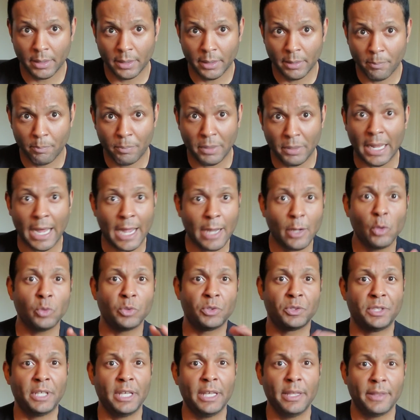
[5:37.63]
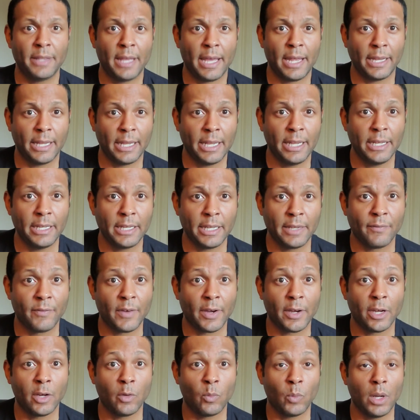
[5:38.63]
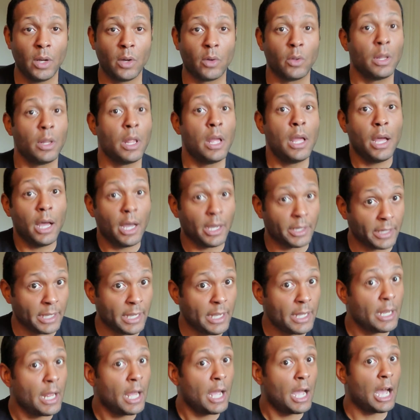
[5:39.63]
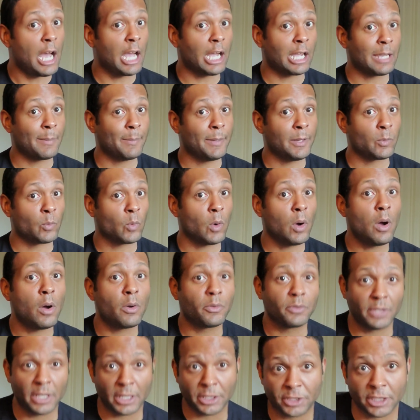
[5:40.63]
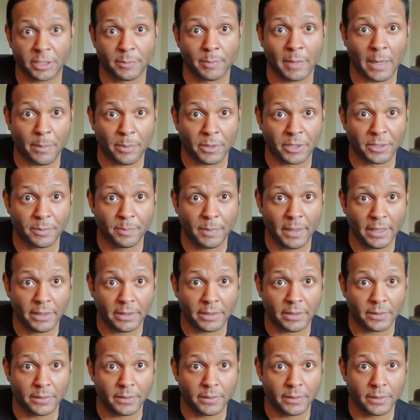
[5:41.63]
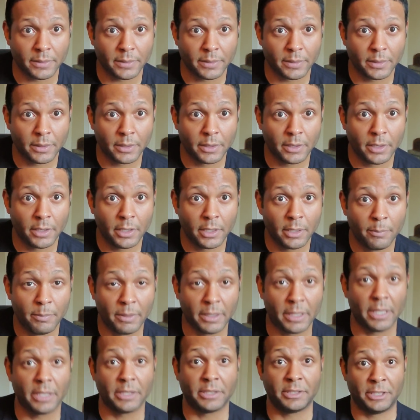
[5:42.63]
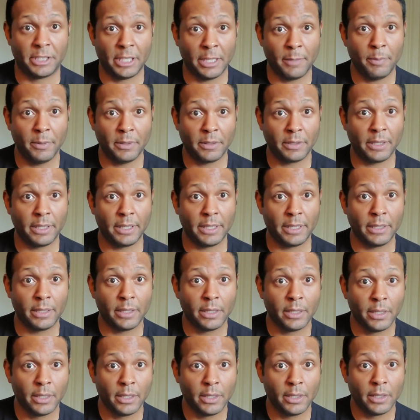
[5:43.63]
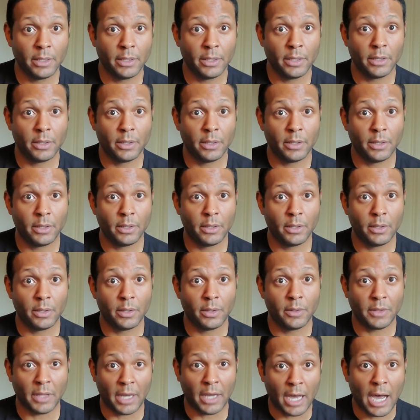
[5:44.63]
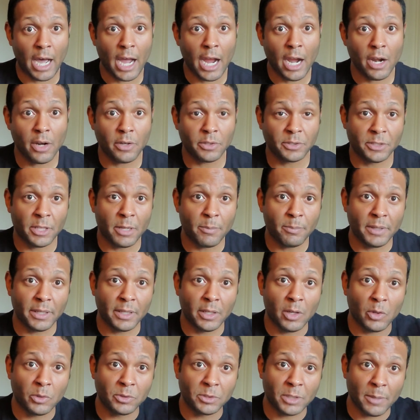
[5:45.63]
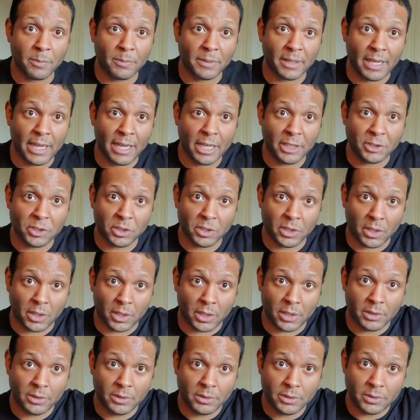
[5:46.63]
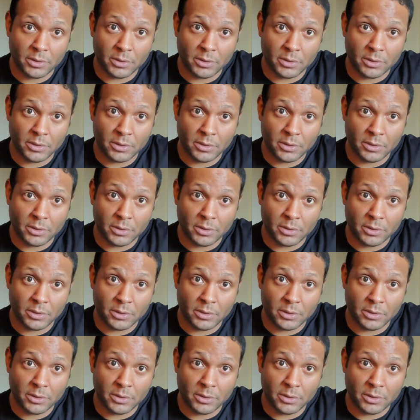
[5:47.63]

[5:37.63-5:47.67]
but I don't see that ending very well. Again, I could be wrong. That's just my perspective. Because typically, the higher something goes up the echelon,